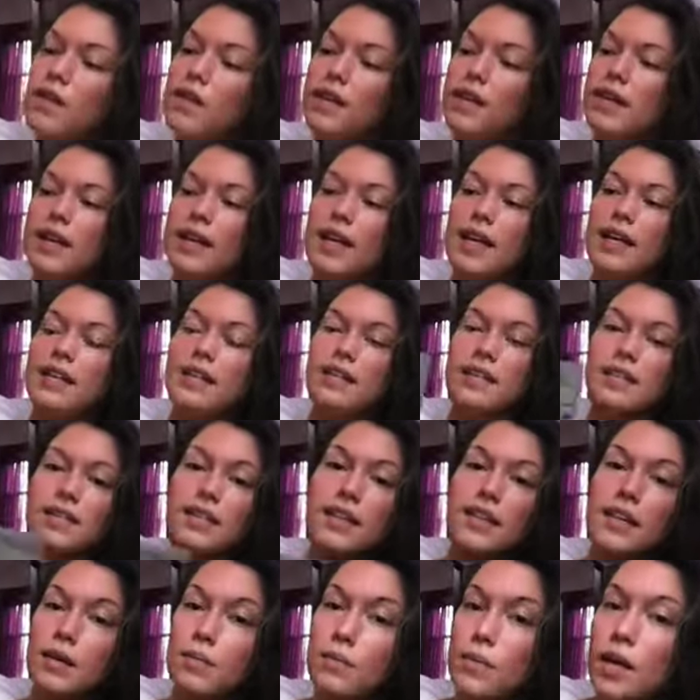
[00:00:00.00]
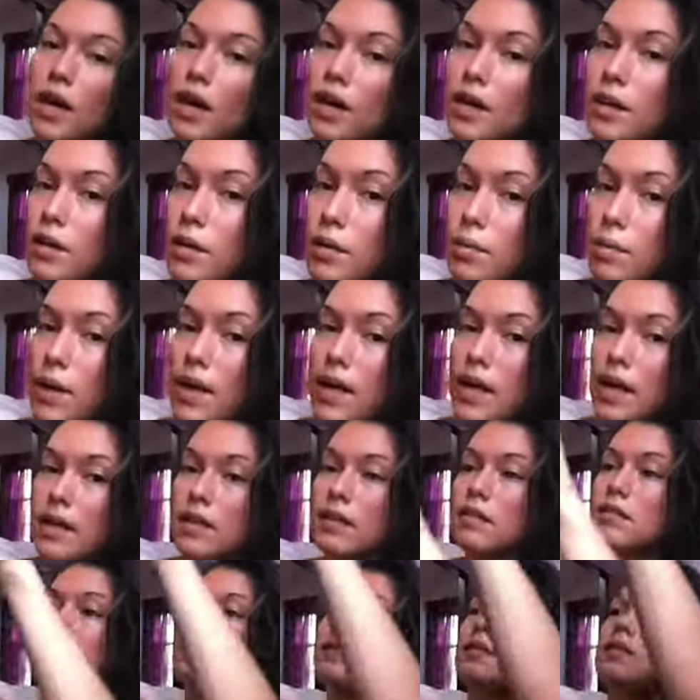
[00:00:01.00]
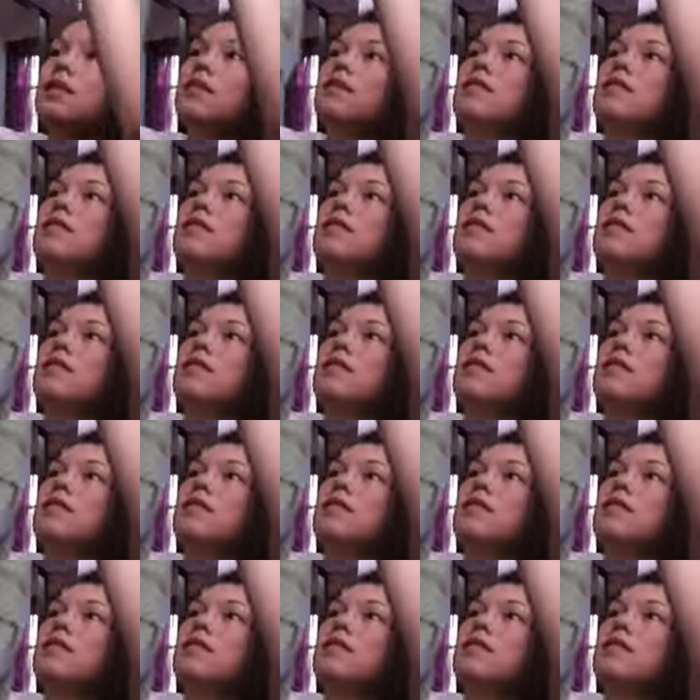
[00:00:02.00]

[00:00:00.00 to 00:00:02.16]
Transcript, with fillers: And I got some cargo pants